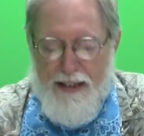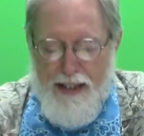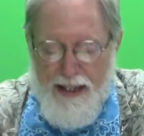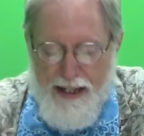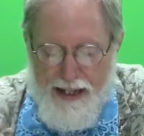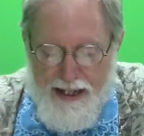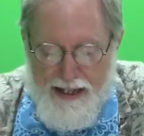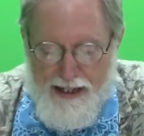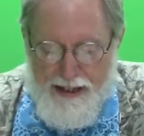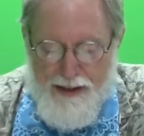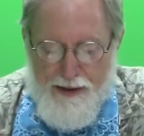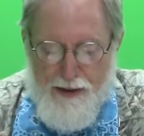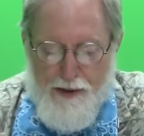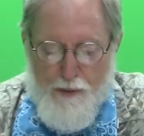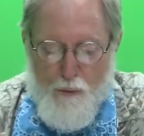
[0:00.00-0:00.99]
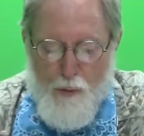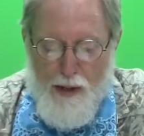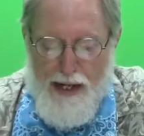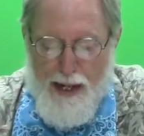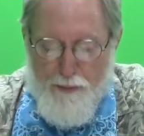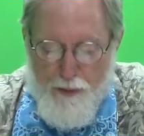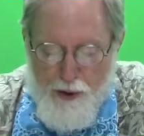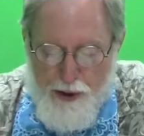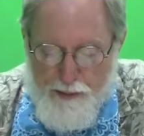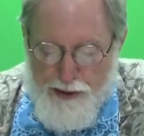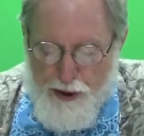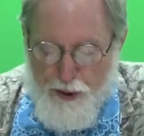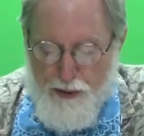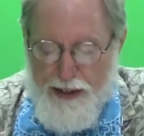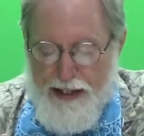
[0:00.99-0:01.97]
What I'm going to be
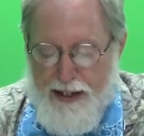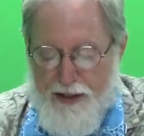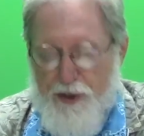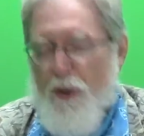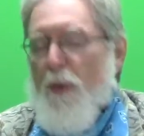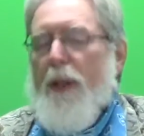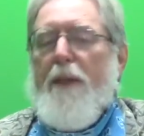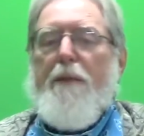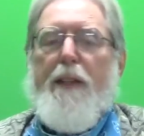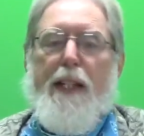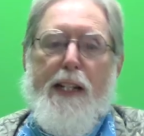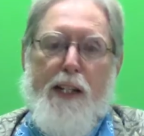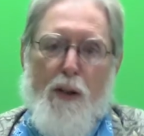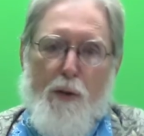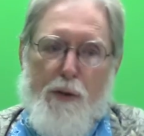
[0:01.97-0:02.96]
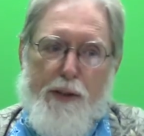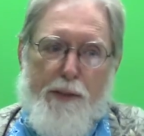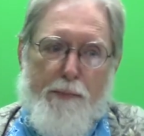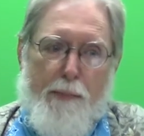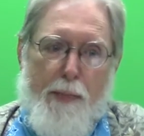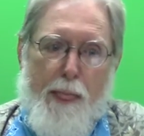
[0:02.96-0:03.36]
doing is doing videos.